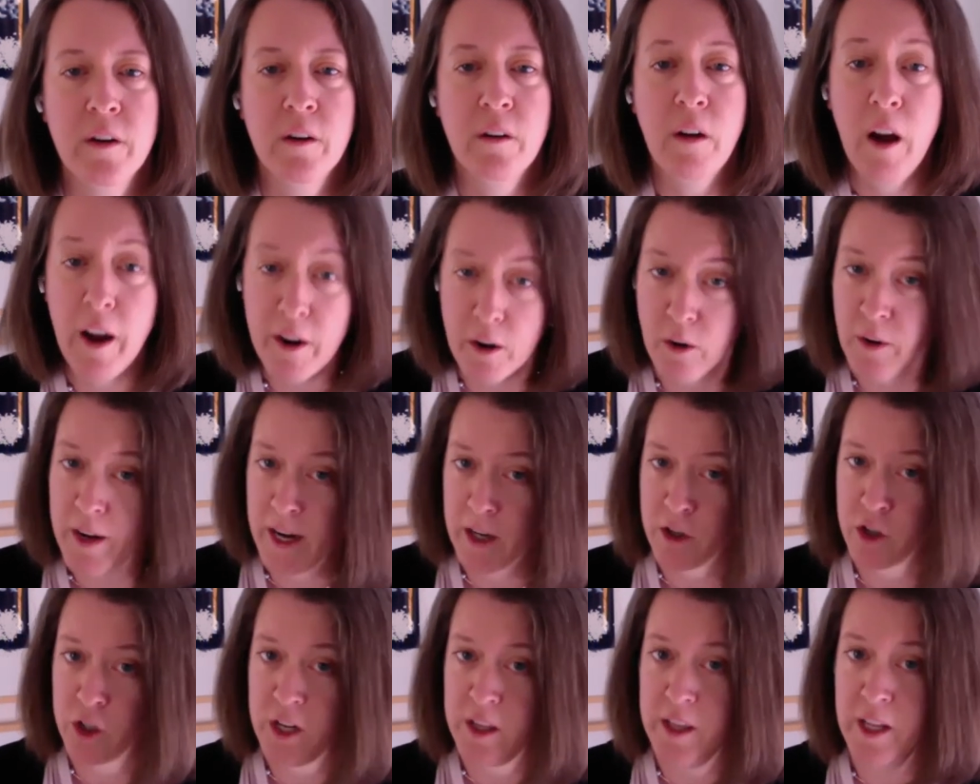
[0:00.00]
I don't
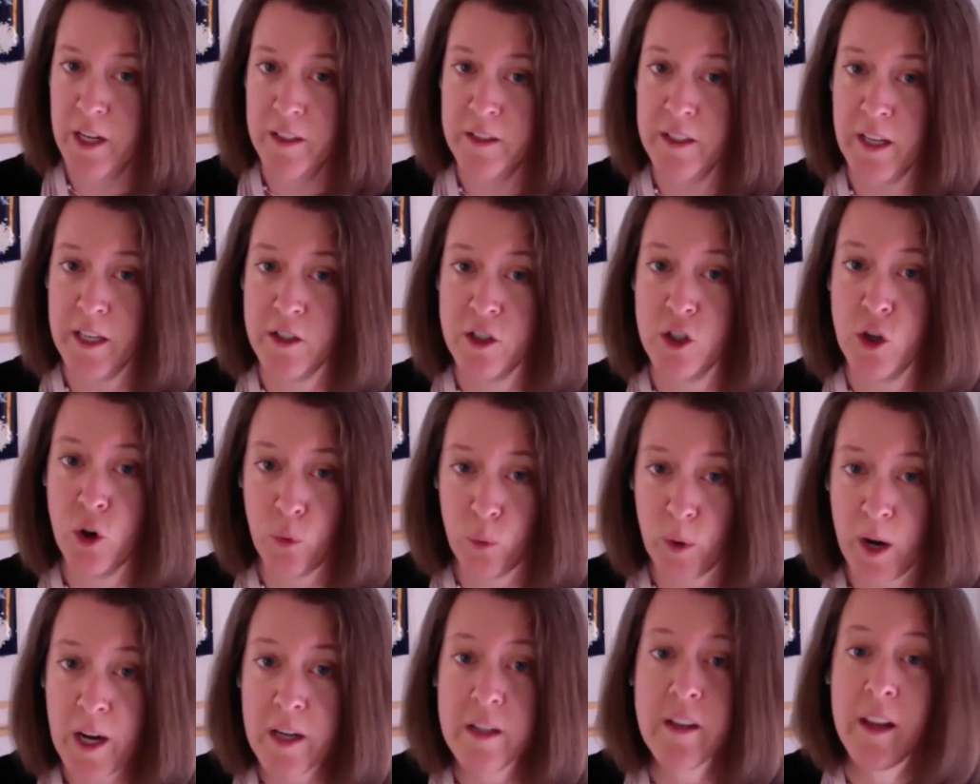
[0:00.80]
actually think that's
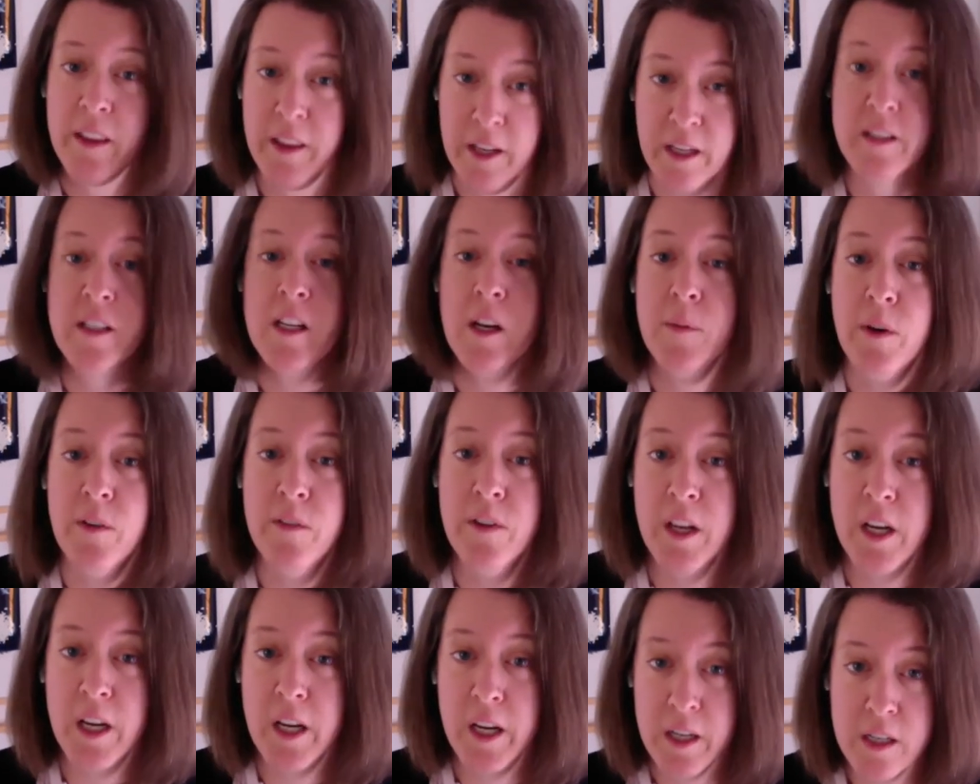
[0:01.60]
correct. I think some of
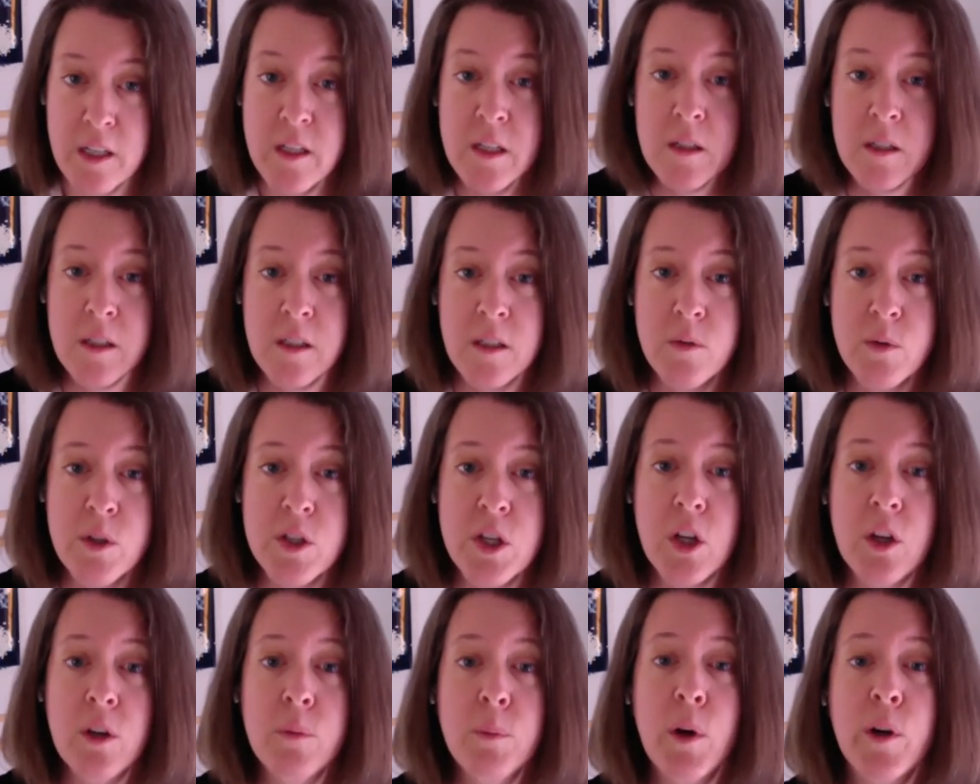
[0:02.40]
it is the
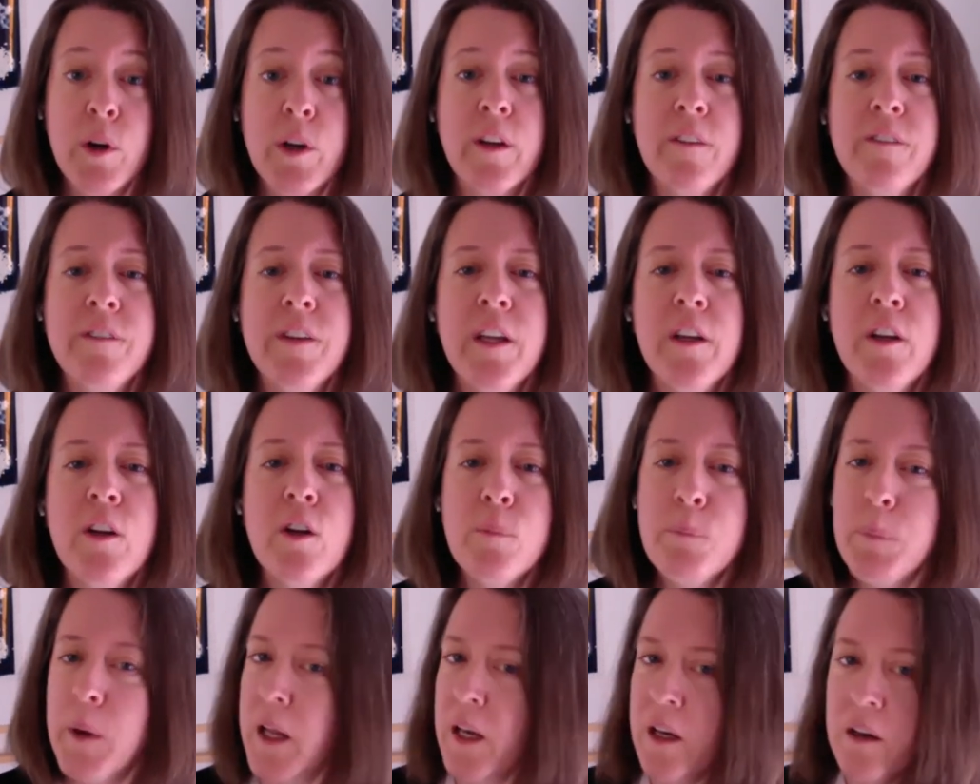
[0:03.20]
result of market failure,
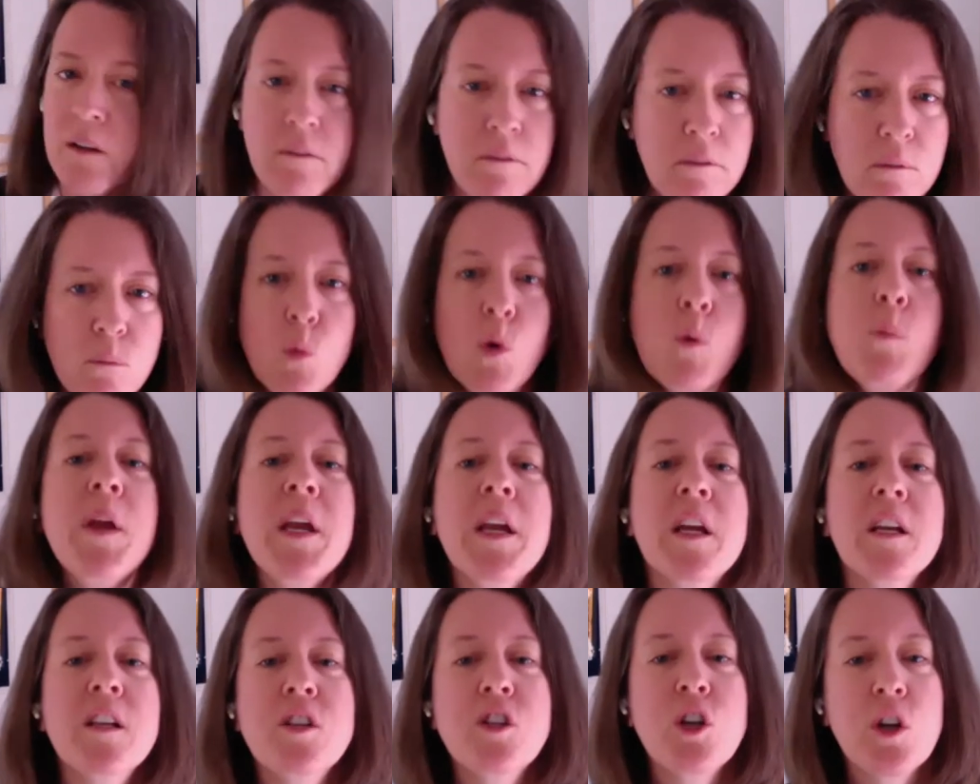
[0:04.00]
but we'll be
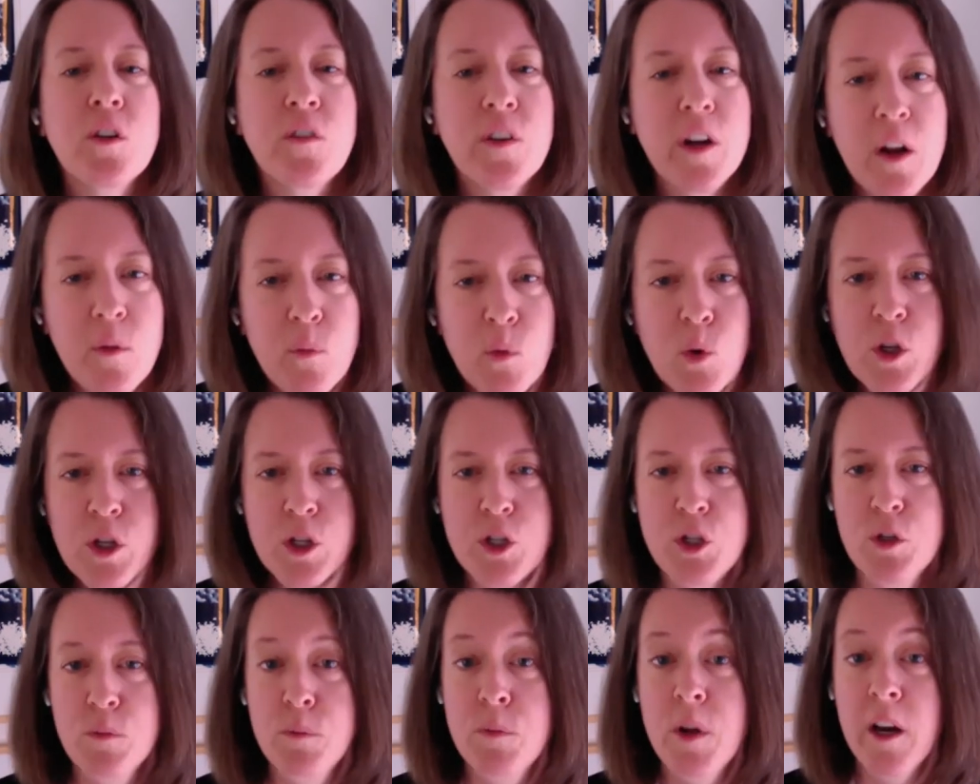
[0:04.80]
conservative. We'll
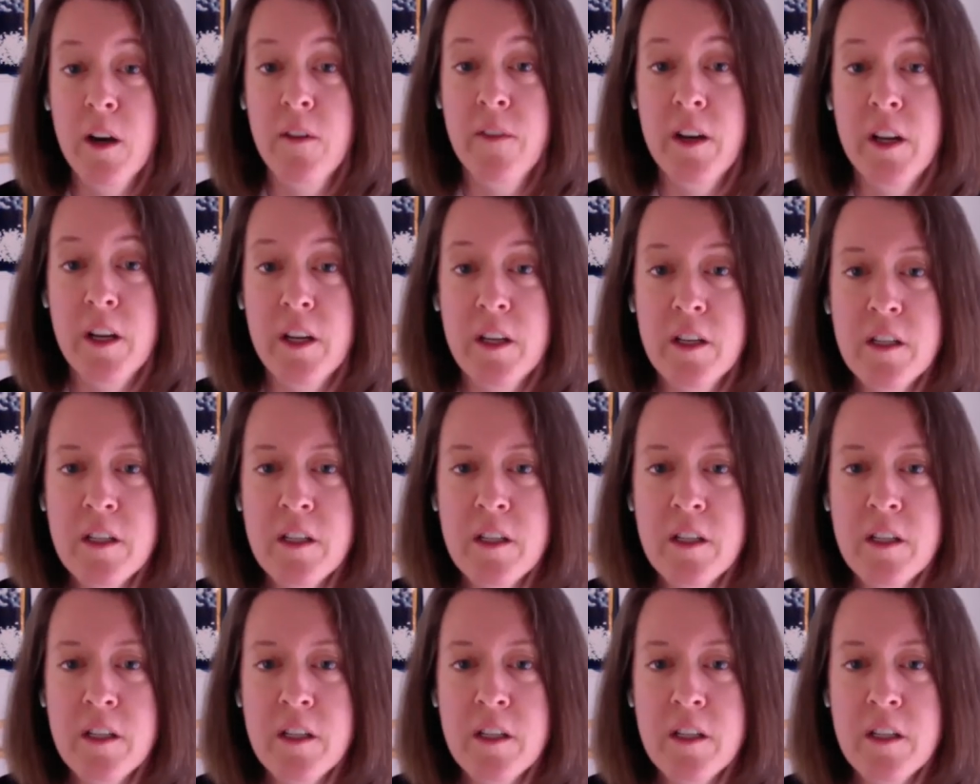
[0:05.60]
assume none of it is.